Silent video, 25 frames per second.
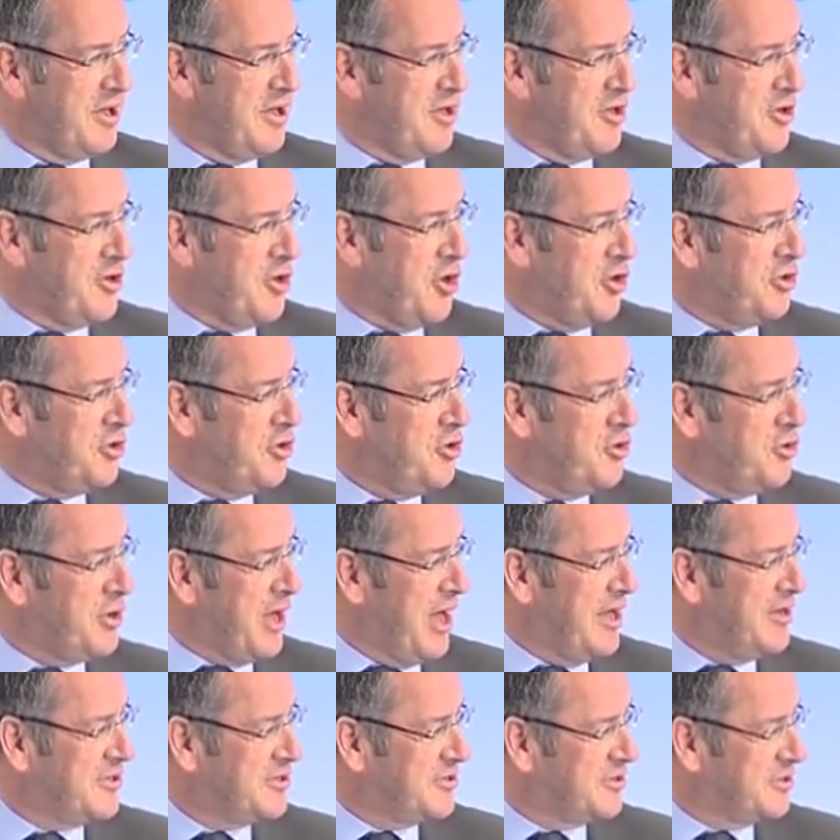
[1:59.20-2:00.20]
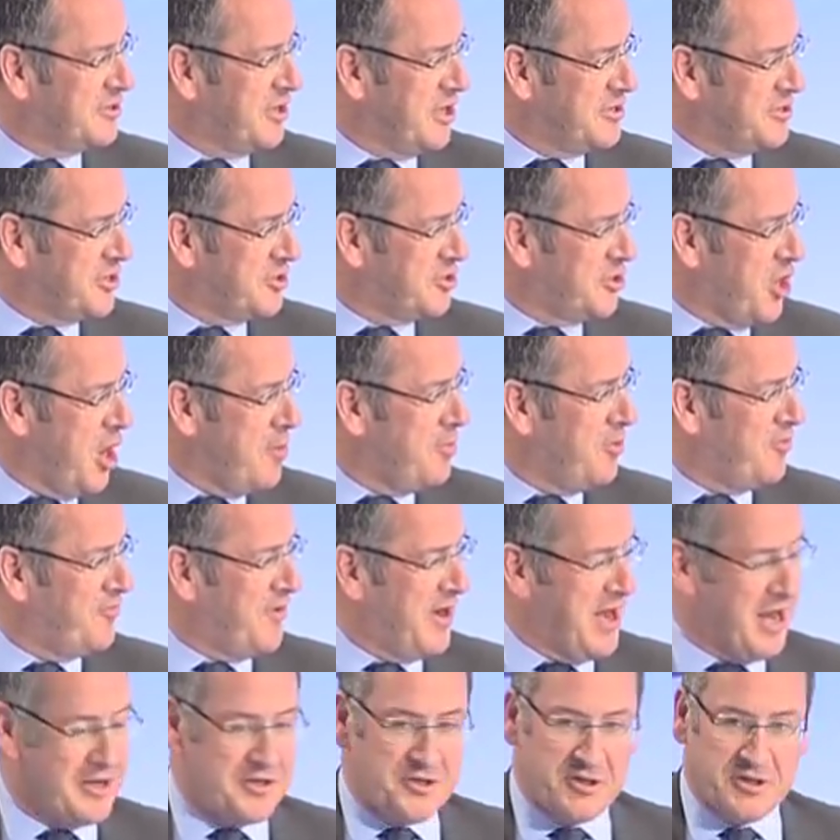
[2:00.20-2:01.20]
You know, the UK is a global
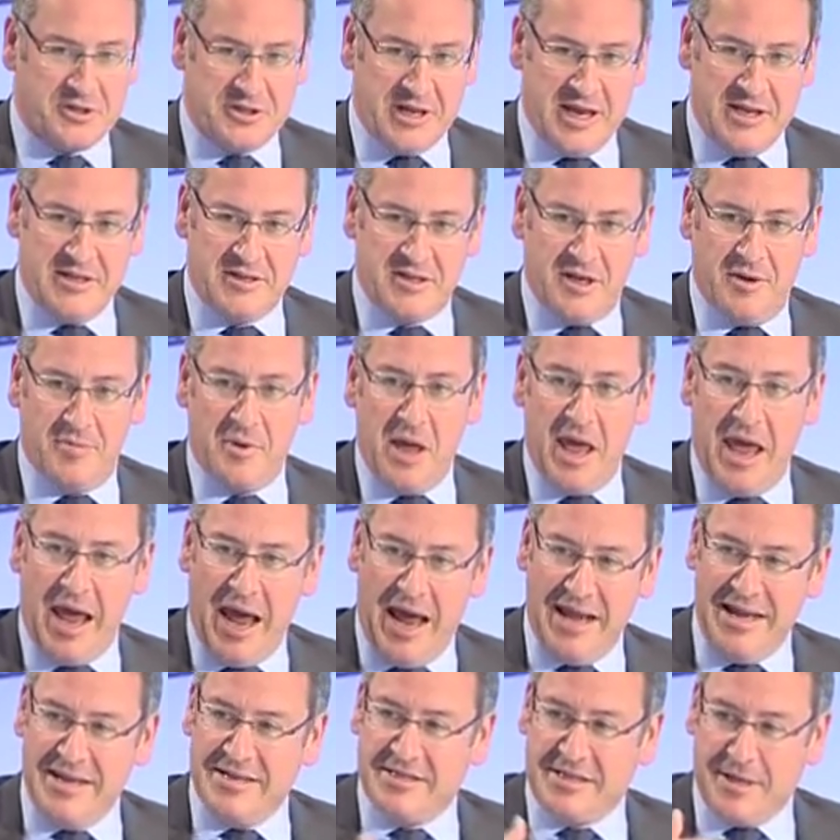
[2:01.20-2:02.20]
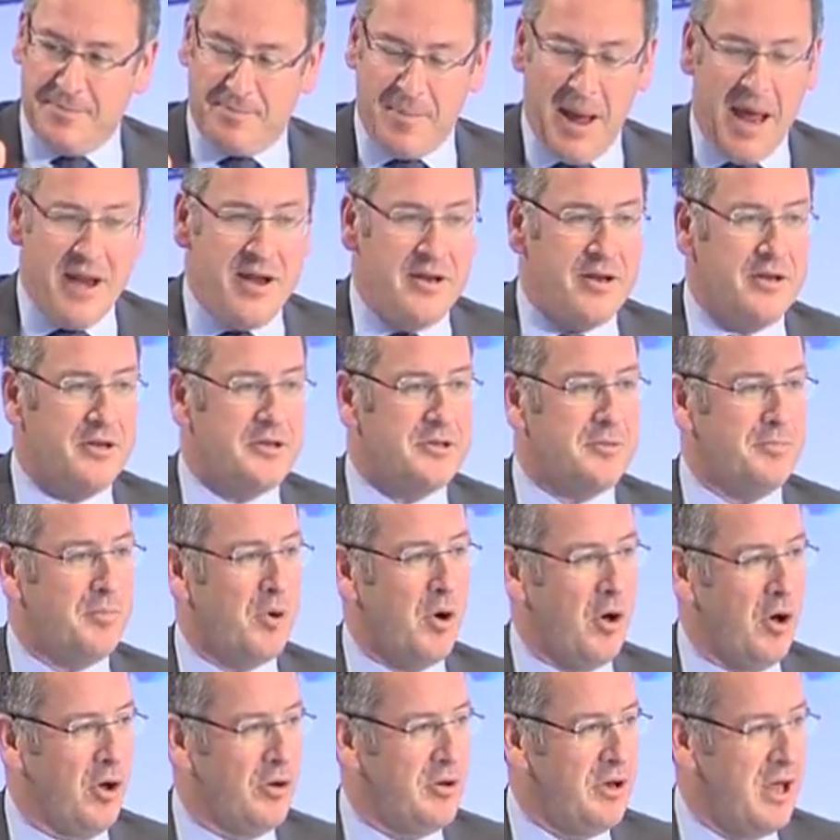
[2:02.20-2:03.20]
financial centre and is dependent
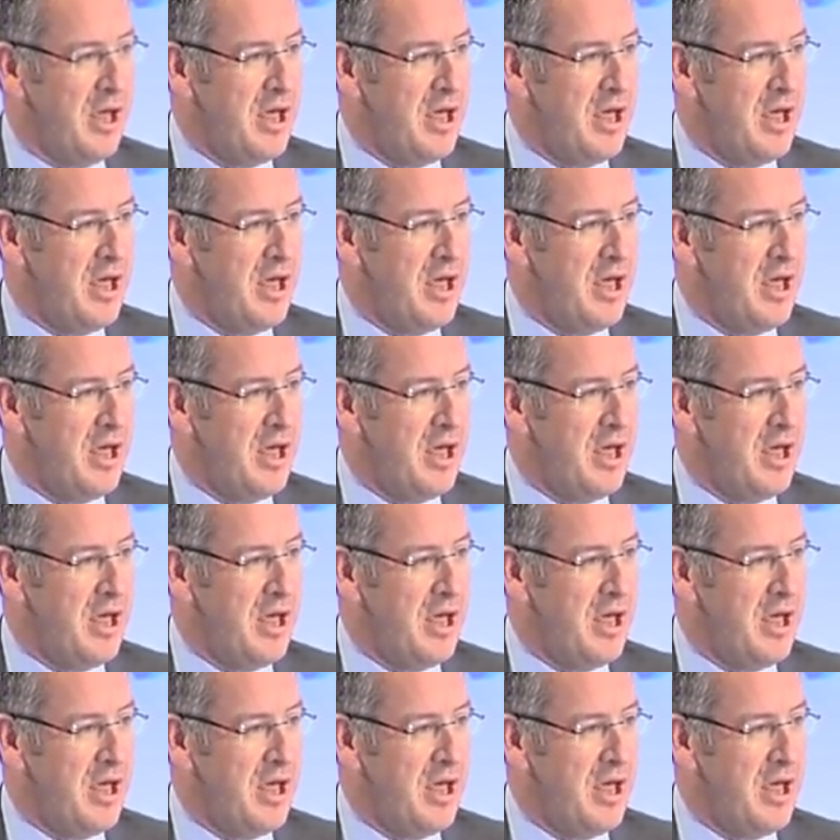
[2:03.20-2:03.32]
upon